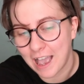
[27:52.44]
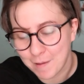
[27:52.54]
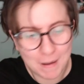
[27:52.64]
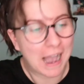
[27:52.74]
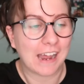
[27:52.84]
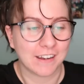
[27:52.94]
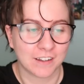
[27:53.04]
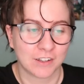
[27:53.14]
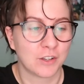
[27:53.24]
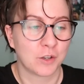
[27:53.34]
a man
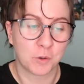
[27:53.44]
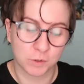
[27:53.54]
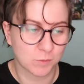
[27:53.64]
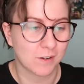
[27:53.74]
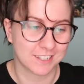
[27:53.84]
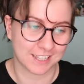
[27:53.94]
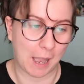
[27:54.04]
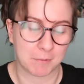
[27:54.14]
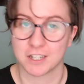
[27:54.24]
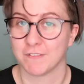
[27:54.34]
who was once the
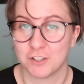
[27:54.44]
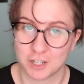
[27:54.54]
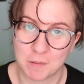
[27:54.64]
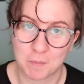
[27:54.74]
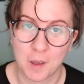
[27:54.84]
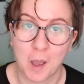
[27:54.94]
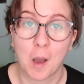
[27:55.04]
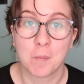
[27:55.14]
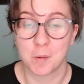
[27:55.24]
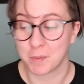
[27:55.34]
captain of a ship,
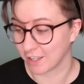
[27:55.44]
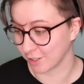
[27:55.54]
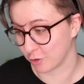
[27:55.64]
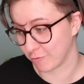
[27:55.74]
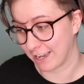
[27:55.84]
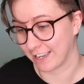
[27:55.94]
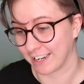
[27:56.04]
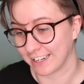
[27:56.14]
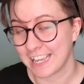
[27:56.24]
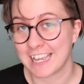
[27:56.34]
but because
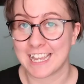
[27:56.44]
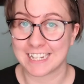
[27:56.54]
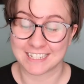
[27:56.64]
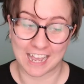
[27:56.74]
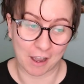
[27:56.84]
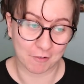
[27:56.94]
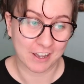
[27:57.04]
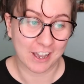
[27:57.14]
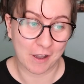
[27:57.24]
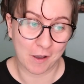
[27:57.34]
dragon, he's now
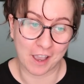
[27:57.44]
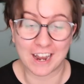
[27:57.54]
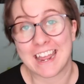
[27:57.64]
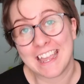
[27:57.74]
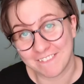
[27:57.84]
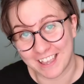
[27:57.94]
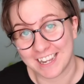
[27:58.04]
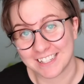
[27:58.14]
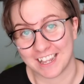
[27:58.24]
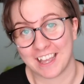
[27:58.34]
an
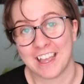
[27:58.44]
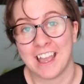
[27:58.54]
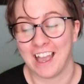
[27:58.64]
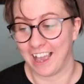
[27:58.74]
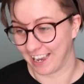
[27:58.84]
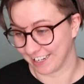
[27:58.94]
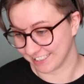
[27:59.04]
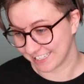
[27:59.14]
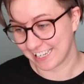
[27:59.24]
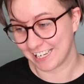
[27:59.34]
aviator,
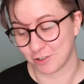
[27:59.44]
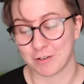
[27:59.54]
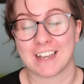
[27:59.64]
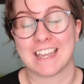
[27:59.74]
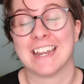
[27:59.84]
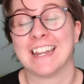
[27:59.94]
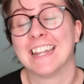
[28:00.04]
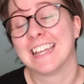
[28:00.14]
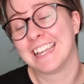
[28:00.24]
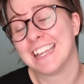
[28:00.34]
and his dragon
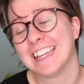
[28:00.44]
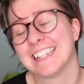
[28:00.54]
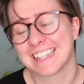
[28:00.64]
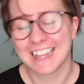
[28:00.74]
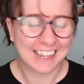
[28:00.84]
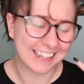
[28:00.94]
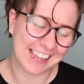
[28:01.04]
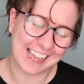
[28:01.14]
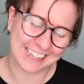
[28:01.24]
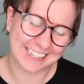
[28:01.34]
is
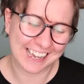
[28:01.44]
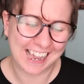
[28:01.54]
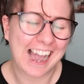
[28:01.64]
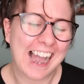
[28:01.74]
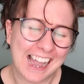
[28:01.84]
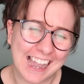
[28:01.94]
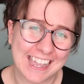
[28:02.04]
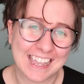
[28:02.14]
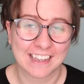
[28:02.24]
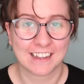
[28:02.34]
like...
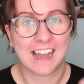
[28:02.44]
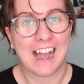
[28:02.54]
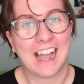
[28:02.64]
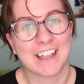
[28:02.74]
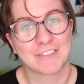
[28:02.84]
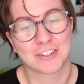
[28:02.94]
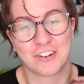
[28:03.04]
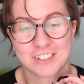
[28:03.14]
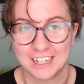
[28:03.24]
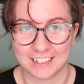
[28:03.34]
I've
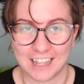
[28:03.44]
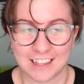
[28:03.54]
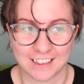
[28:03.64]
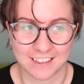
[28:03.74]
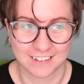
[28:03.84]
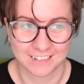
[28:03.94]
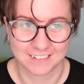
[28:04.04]
talked at length.